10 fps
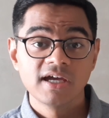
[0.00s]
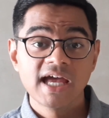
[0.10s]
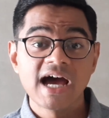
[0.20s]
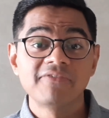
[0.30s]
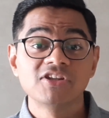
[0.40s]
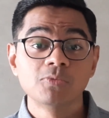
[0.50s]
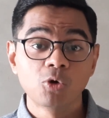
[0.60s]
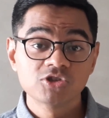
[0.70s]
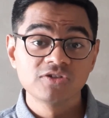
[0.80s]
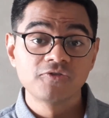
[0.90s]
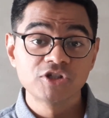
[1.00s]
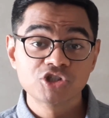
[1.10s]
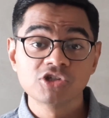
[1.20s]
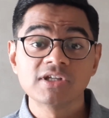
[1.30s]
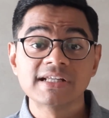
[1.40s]
Having the most
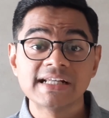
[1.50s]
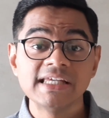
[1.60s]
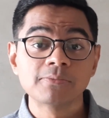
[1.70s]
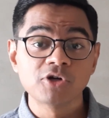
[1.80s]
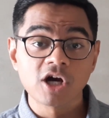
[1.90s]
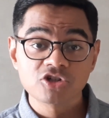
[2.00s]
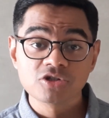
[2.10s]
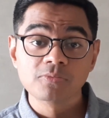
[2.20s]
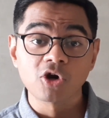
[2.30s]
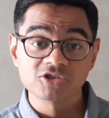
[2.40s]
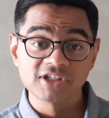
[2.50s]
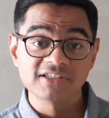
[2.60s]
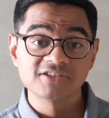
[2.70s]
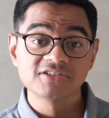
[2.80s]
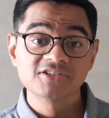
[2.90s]
efficient and clean production
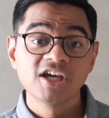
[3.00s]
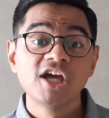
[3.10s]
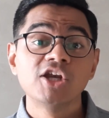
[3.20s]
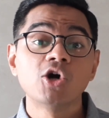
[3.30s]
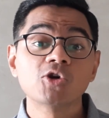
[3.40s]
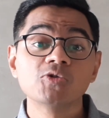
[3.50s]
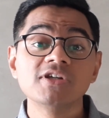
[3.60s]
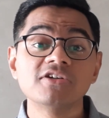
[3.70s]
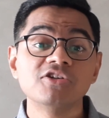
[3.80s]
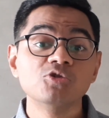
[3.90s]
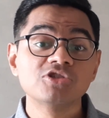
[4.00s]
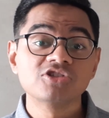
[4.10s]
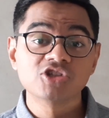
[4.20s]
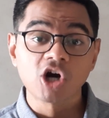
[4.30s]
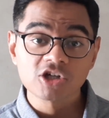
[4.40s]
processes not only
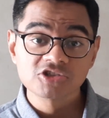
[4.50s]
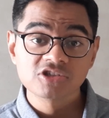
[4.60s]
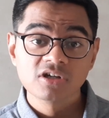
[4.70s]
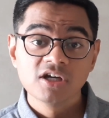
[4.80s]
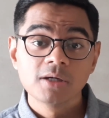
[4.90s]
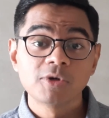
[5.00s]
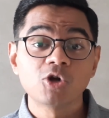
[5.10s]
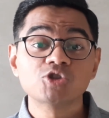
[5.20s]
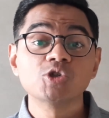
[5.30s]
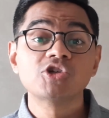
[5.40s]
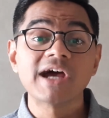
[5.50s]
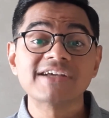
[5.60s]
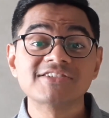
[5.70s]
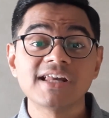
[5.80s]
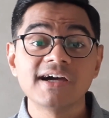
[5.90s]
reduces cost, but also
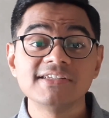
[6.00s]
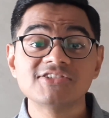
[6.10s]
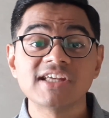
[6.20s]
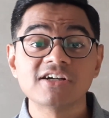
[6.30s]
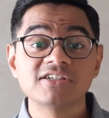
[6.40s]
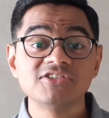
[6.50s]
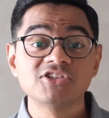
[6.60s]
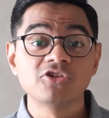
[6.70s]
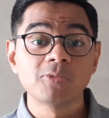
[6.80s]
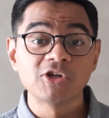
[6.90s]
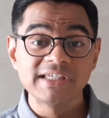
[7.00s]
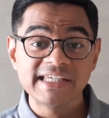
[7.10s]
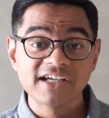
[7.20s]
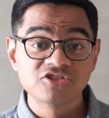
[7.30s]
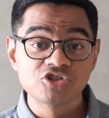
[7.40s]
attracts clients that are concerned about
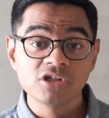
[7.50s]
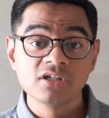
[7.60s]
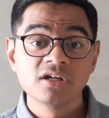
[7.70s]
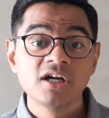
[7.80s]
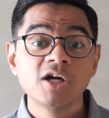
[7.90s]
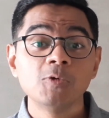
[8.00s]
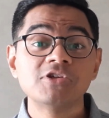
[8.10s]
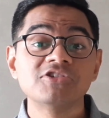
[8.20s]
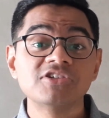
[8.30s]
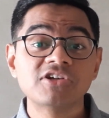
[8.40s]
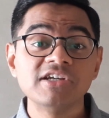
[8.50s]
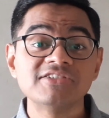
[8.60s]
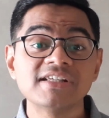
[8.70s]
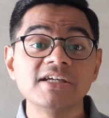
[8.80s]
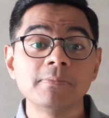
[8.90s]
ESG, which is
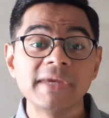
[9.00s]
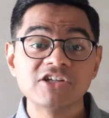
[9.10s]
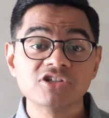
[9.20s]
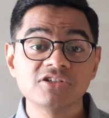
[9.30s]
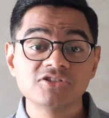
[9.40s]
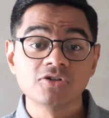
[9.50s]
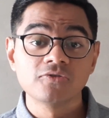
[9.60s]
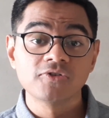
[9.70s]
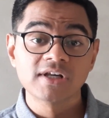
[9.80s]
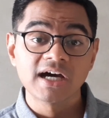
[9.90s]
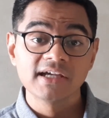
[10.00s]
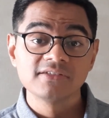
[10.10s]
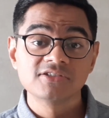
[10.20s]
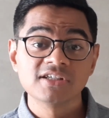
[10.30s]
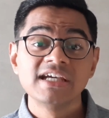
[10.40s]
increasingly a major concern for
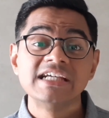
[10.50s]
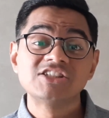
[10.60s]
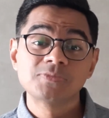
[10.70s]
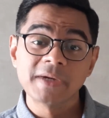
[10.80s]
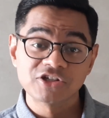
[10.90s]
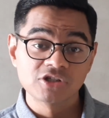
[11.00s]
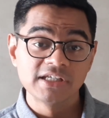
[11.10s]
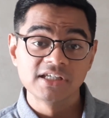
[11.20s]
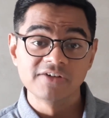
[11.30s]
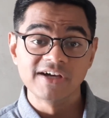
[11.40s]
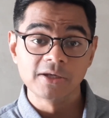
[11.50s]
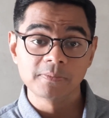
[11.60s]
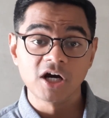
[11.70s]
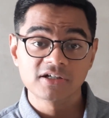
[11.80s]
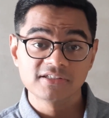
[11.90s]
clients, especially in developed
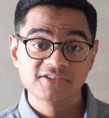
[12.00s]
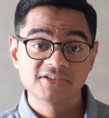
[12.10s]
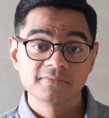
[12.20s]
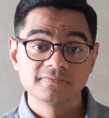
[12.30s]
markets.